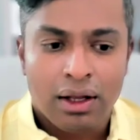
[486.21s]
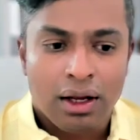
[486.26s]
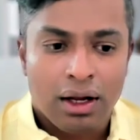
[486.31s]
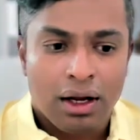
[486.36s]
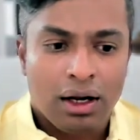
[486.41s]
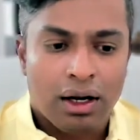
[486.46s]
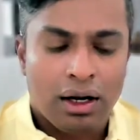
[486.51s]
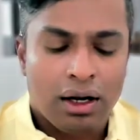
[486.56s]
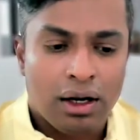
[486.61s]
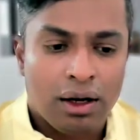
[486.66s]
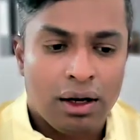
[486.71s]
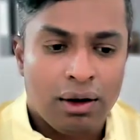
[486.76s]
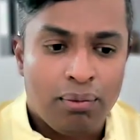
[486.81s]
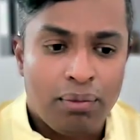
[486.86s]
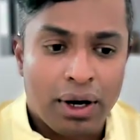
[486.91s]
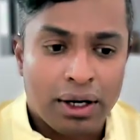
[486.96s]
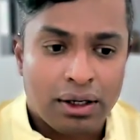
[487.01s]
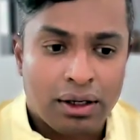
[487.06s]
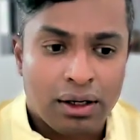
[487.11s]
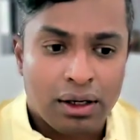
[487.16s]

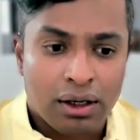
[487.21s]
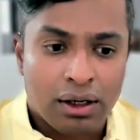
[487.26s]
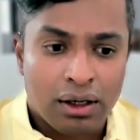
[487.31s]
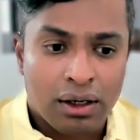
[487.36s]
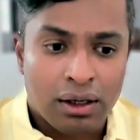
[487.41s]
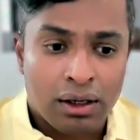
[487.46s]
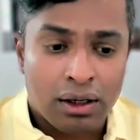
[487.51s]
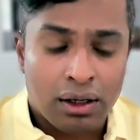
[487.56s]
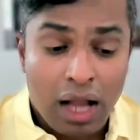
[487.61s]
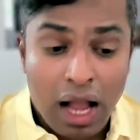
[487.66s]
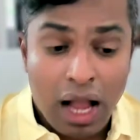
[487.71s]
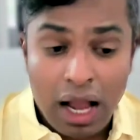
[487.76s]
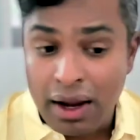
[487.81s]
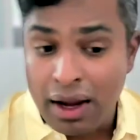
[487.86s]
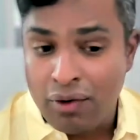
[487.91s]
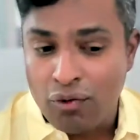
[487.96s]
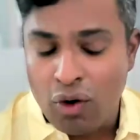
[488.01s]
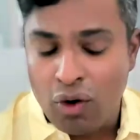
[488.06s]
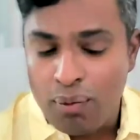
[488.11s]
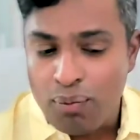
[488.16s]
But
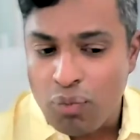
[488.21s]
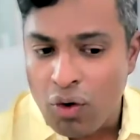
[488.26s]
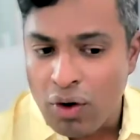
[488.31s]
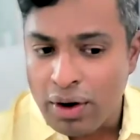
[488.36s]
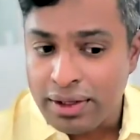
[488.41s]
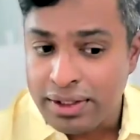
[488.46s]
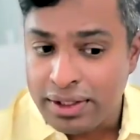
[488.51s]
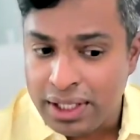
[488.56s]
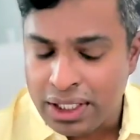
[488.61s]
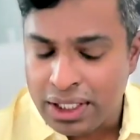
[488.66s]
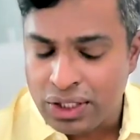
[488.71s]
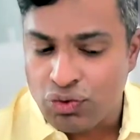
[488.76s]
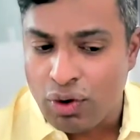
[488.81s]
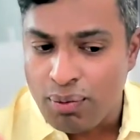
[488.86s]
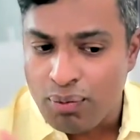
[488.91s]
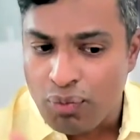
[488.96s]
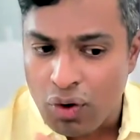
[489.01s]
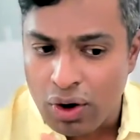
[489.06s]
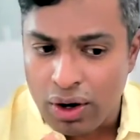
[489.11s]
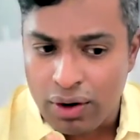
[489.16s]
again, 1.6,
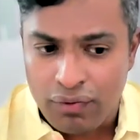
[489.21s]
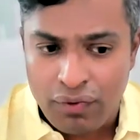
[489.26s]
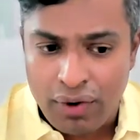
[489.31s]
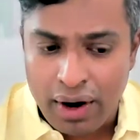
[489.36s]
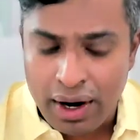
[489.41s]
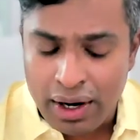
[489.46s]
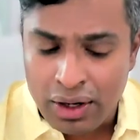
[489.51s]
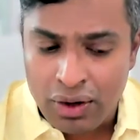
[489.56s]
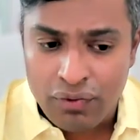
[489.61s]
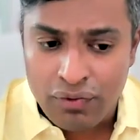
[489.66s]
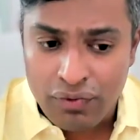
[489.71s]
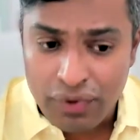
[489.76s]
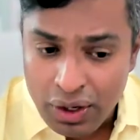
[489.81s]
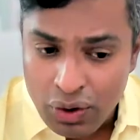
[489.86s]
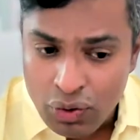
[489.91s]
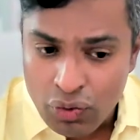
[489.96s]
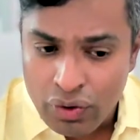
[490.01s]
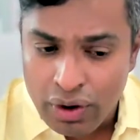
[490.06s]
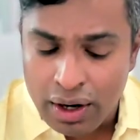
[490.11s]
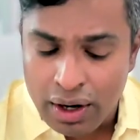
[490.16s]
1.5, we
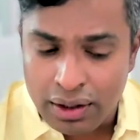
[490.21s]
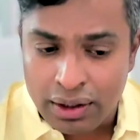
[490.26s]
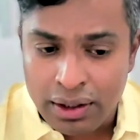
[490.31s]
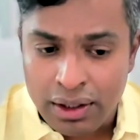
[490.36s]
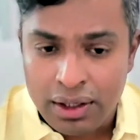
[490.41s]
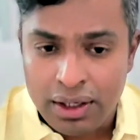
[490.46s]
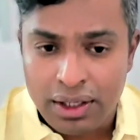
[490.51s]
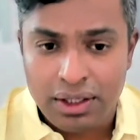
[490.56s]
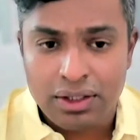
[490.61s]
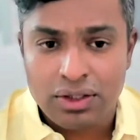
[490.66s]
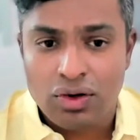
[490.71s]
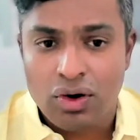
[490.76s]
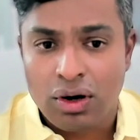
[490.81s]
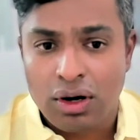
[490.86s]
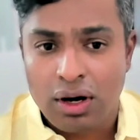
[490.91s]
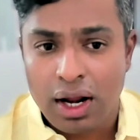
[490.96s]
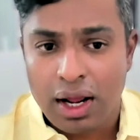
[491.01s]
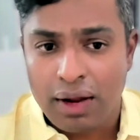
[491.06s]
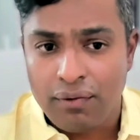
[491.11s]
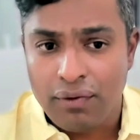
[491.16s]
do get it. It is
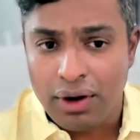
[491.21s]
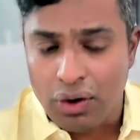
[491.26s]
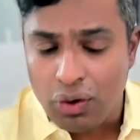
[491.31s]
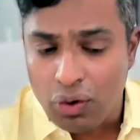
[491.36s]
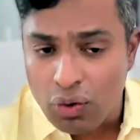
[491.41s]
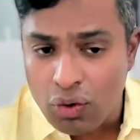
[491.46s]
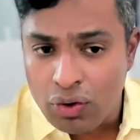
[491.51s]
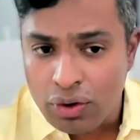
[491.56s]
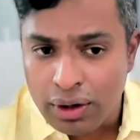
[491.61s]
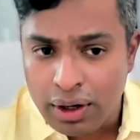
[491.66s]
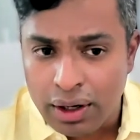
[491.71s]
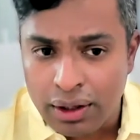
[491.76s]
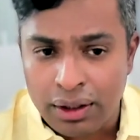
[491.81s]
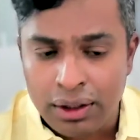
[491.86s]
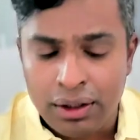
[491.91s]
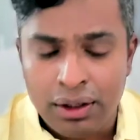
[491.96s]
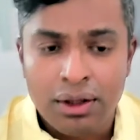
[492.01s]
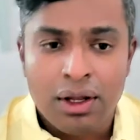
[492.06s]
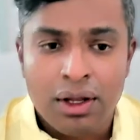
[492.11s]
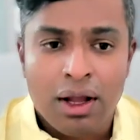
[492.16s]
not like we don't get
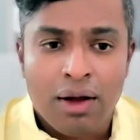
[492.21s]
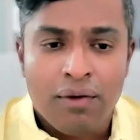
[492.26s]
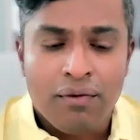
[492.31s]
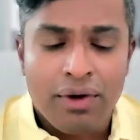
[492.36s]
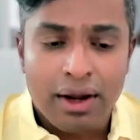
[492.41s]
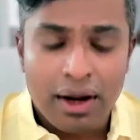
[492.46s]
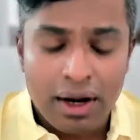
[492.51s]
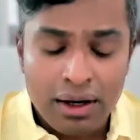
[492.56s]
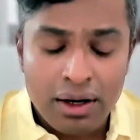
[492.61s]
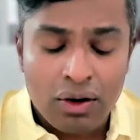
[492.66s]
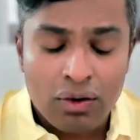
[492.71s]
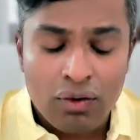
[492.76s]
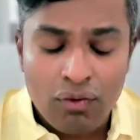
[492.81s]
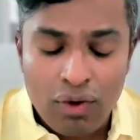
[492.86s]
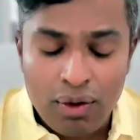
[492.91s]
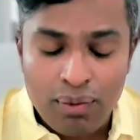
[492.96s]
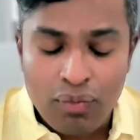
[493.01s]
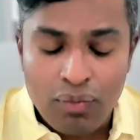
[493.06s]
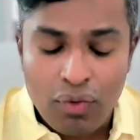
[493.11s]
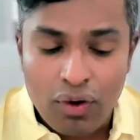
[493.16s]
it. We get around
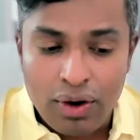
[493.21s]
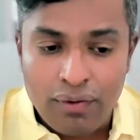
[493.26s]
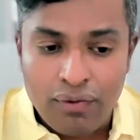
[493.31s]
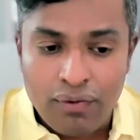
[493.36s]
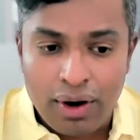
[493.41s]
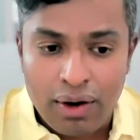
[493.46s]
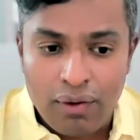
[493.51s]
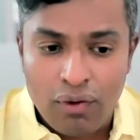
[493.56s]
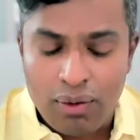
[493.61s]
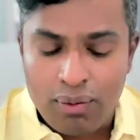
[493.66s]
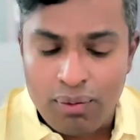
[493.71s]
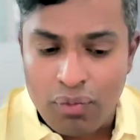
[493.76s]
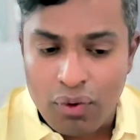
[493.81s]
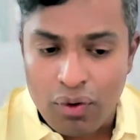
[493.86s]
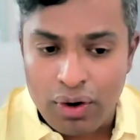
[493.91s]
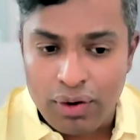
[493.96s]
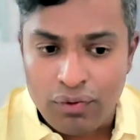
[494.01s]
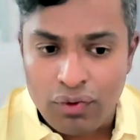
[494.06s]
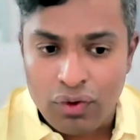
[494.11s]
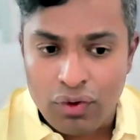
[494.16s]
1.5,
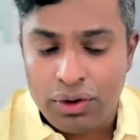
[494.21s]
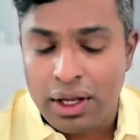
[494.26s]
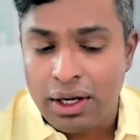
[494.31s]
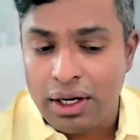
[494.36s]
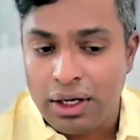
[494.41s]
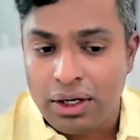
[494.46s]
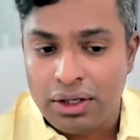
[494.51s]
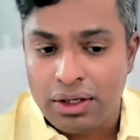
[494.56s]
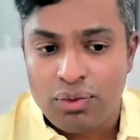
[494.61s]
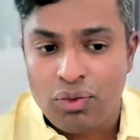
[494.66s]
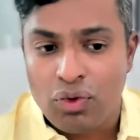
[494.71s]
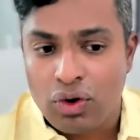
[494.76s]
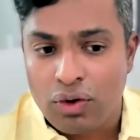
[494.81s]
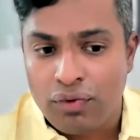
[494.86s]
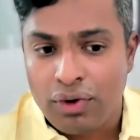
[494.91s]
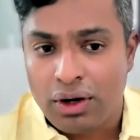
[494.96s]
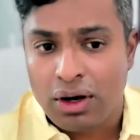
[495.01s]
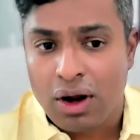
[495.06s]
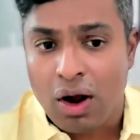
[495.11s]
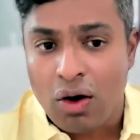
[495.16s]
1.4. Then it is a more of
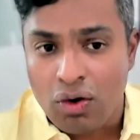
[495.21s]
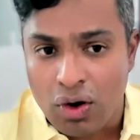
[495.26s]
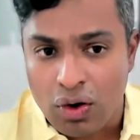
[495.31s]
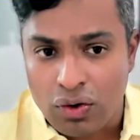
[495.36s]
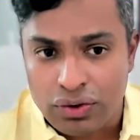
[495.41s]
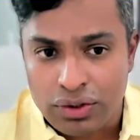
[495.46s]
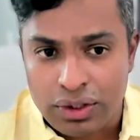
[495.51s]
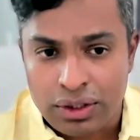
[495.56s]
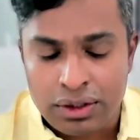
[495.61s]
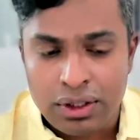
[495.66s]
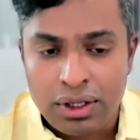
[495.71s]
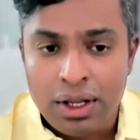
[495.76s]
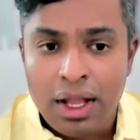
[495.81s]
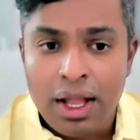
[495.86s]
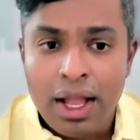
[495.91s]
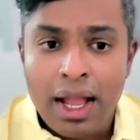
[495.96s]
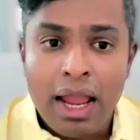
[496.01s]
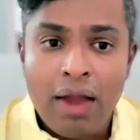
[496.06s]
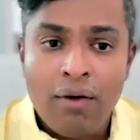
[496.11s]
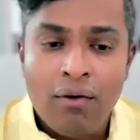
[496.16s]
a townhouses.
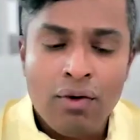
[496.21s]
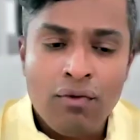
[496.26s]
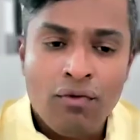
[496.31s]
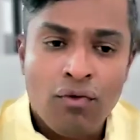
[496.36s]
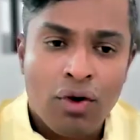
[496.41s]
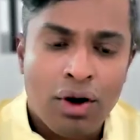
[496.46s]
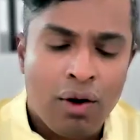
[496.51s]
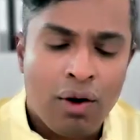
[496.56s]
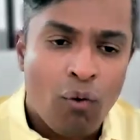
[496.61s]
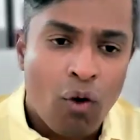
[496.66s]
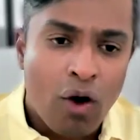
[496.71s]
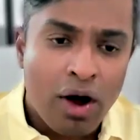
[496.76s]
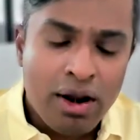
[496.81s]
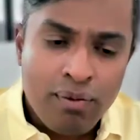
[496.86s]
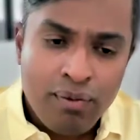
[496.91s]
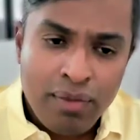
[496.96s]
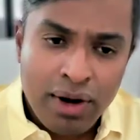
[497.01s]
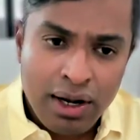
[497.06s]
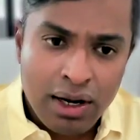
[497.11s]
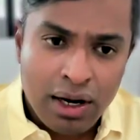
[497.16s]
Even for a
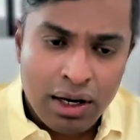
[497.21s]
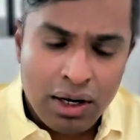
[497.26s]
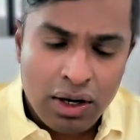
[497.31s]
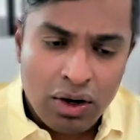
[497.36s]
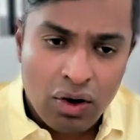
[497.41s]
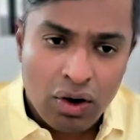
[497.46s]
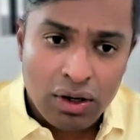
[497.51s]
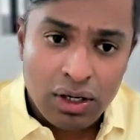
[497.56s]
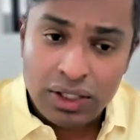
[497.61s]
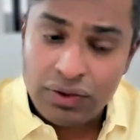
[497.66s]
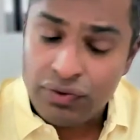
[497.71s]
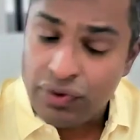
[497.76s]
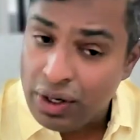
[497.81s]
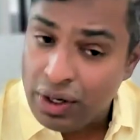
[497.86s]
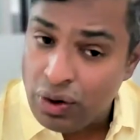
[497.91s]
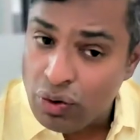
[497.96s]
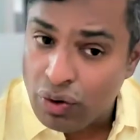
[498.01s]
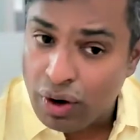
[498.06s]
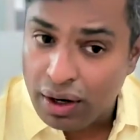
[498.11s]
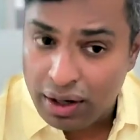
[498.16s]
$1 million, we
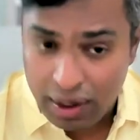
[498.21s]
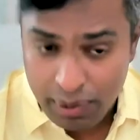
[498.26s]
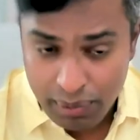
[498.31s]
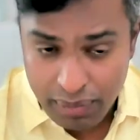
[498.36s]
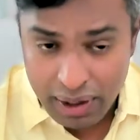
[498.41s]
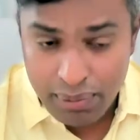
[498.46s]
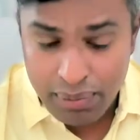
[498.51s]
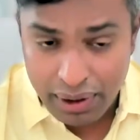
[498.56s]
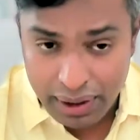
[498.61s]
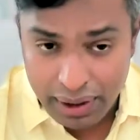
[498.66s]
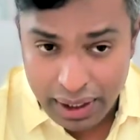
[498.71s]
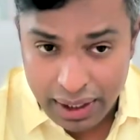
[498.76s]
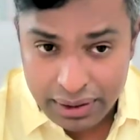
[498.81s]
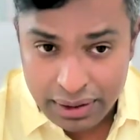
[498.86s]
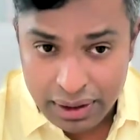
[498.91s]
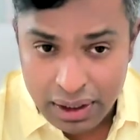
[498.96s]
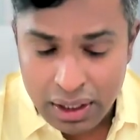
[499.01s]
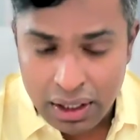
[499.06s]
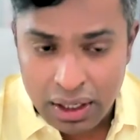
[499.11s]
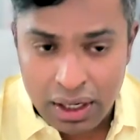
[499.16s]
do get in a Milpitas.
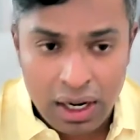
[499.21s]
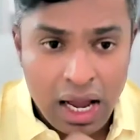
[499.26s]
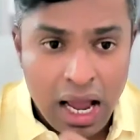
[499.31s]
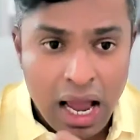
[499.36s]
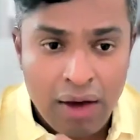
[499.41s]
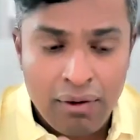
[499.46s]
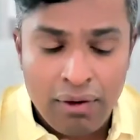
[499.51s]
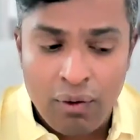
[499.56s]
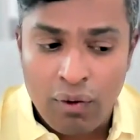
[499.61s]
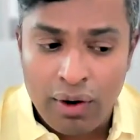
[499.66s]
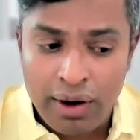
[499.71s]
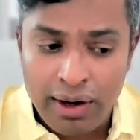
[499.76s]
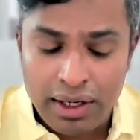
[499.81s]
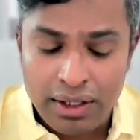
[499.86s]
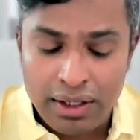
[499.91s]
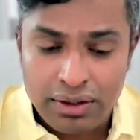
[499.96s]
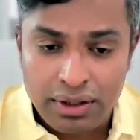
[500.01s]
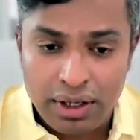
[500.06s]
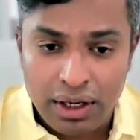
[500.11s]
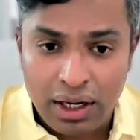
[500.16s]
I have a one
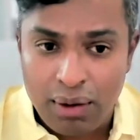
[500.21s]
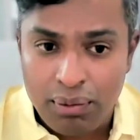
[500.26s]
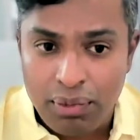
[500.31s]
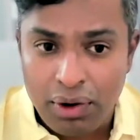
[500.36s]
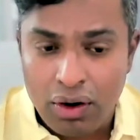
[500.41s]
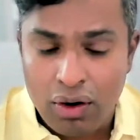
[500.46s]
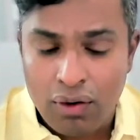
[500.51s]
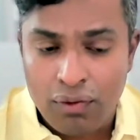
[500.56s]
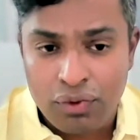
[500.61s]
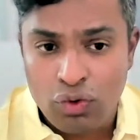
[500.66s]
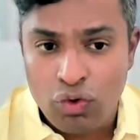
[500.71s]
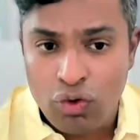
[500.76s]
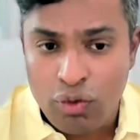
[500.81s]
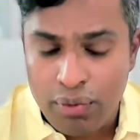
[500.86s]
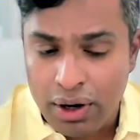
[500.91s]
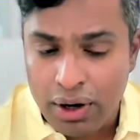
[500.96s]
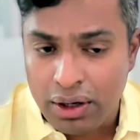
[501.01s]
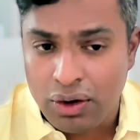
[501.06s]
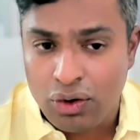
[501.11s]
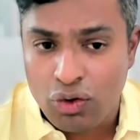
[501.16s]
listing coming of 2
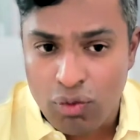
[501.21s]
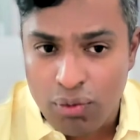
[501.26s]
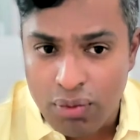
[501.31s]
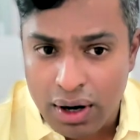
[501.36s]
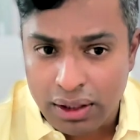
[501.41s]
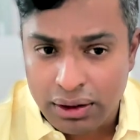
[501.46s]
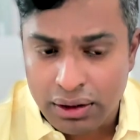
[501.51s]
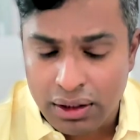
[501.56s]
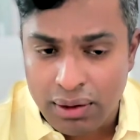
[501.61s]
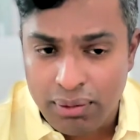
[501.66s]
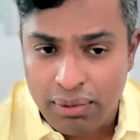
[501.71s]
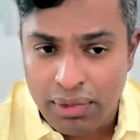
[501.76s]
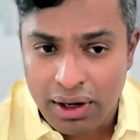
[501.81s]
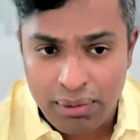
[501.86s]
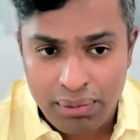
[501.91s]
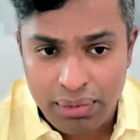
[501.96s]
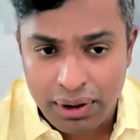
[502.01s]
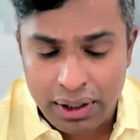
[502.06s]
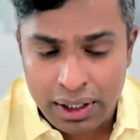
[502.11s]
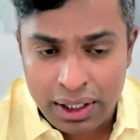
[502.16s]
bed, 2 bath in a
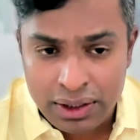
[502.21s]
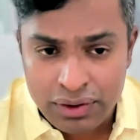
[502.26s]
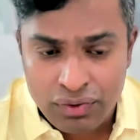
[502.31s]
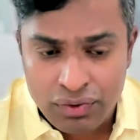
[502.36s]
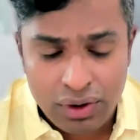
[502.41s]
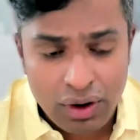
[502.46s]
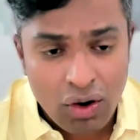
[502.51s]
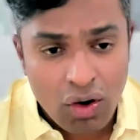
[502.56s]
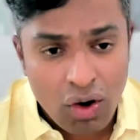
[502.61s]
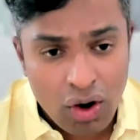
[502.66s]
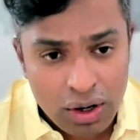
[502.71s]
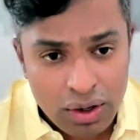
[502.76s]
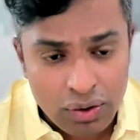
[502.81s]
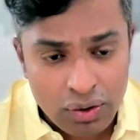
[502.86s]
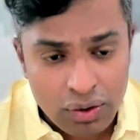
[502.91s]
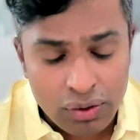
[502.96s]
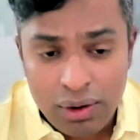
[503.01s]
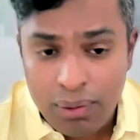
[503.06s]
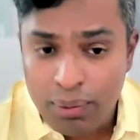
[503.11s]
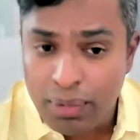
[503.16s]
Milpitas for a
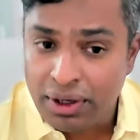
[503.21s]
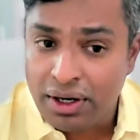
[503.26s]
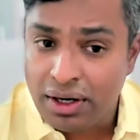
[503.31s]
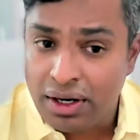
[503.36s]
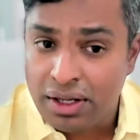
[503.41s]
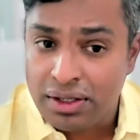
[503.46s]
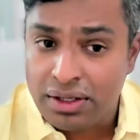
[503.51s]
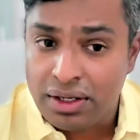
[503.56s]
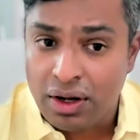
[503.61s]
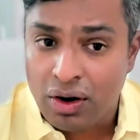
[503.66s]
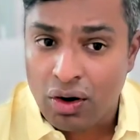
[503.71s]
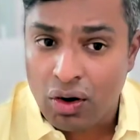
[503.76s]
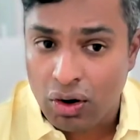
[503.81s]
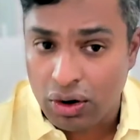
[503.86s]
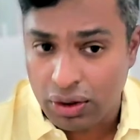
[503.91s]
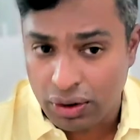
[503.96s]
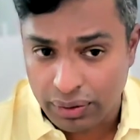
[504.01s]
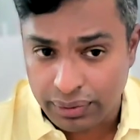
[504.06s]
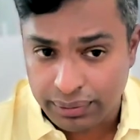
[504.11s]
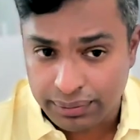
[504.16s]
condo, but it is in a
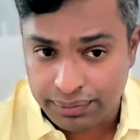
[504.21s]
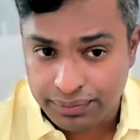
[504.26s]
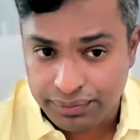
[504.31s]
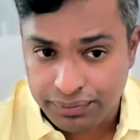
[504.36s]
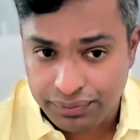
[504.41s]
condo.